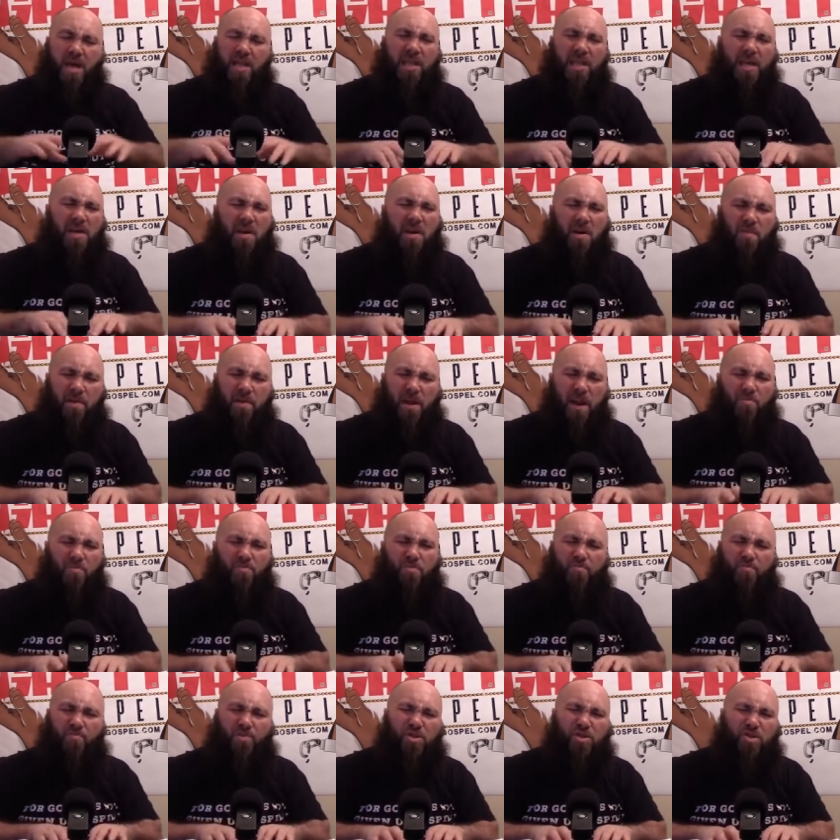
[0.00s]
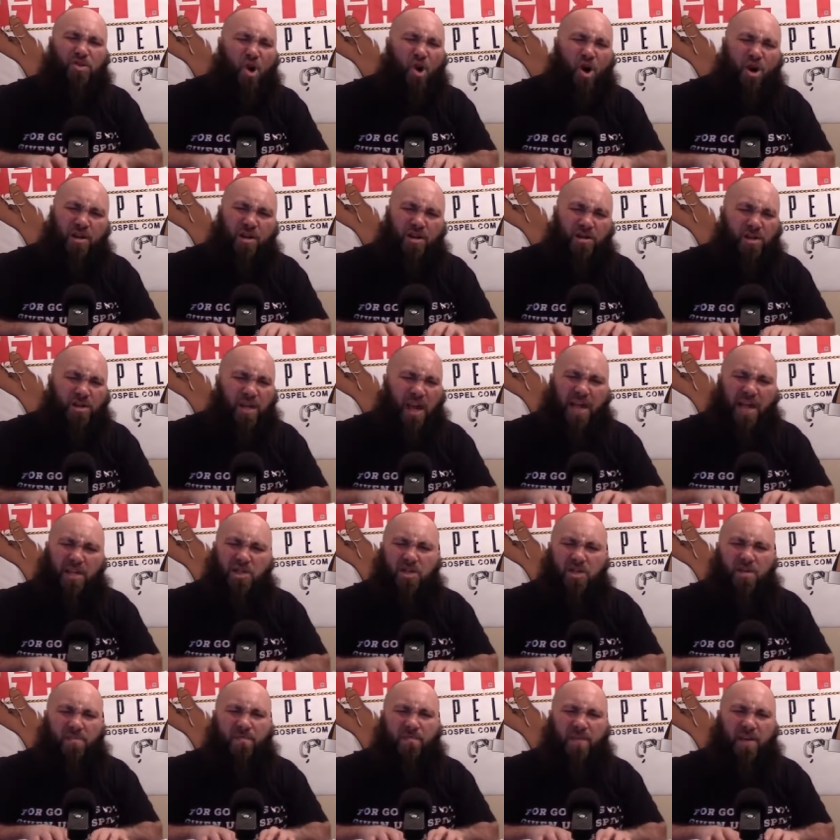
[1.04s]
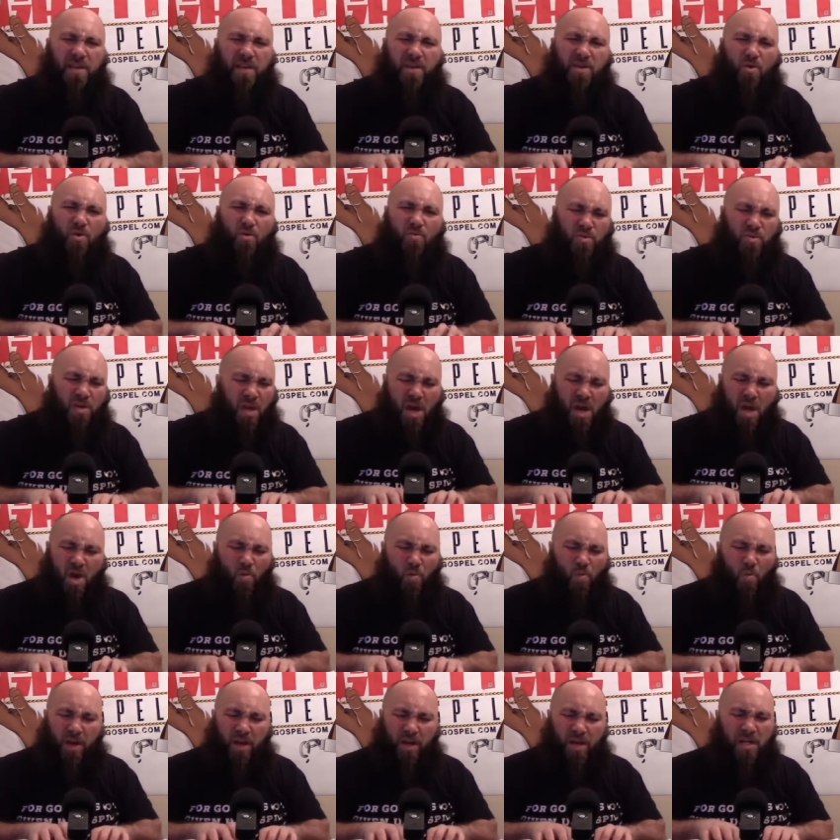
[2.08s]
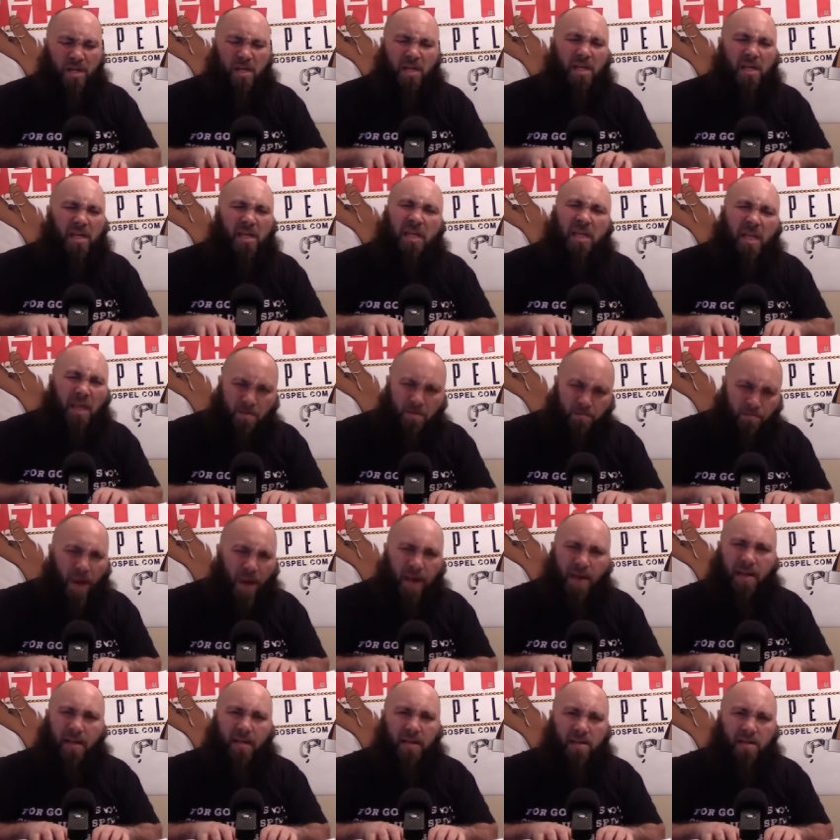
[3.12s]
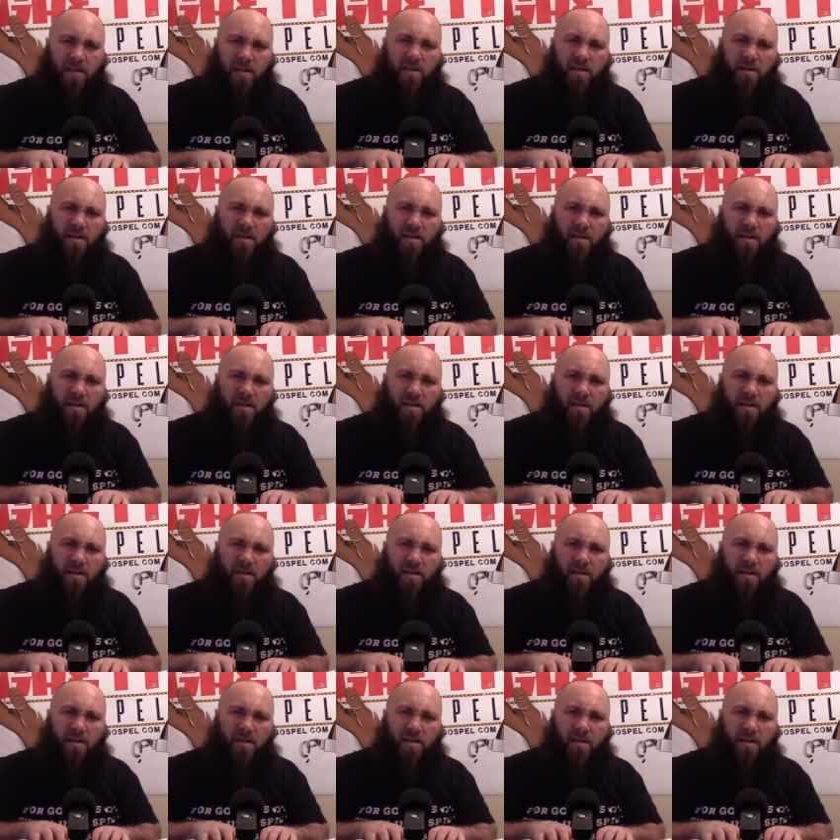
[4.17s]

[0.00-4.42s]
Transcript: They're coming out with retarded, catchy videos with clickbaiting,